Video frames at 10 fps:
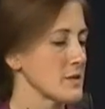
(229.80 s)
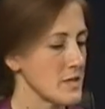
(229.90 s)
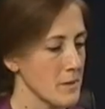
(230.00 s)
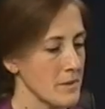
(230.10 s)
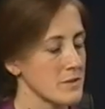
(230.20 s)
we
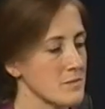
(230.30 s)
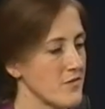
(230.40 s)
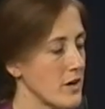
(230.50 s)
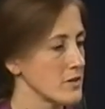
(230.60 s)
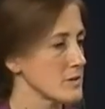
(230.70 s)
talk about
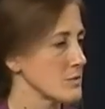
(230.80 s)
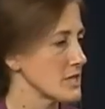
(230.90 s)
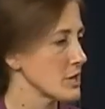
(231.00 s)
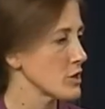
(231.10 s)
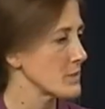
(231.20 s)
falls in
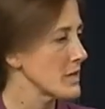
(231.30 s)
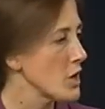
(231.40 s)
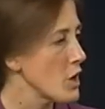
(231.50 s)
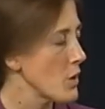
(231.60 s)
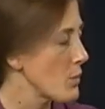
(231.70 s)
particular, but
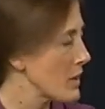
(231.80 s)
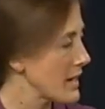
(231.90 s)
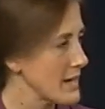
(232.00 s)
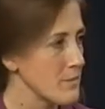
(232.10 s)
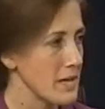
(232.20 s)
what
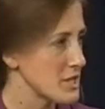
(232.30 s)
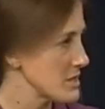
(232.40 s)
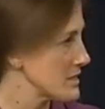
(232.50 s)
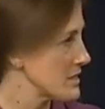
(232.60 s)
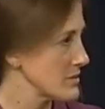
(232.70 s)
kind of
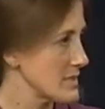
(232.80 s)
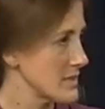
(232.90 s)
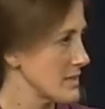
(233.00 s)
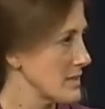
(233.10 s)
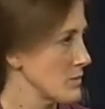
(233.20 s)
patients do you
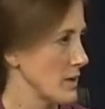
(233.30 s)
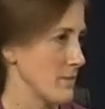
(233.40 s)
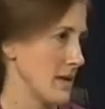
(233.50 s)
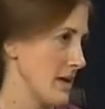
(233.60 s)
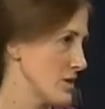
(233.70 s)
see?
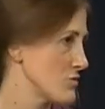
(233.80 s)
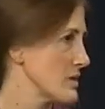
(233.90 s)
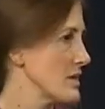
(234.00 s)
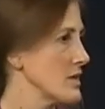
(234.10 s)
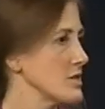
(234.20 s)
What age
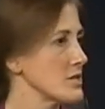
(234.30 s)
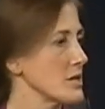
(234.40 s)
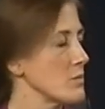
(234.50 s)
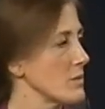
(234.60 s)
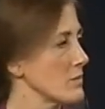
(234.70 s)
range?
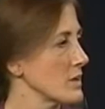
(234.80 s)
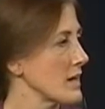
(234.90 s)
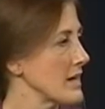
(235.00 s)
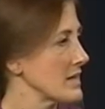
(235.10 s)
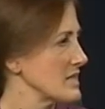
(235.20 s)
Um, what, what
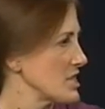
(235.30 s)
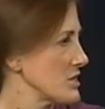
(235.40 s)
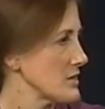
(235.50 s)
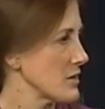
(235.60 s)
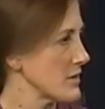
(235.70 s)
kind of
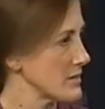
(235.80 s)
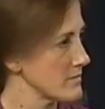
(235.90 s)
conditions are they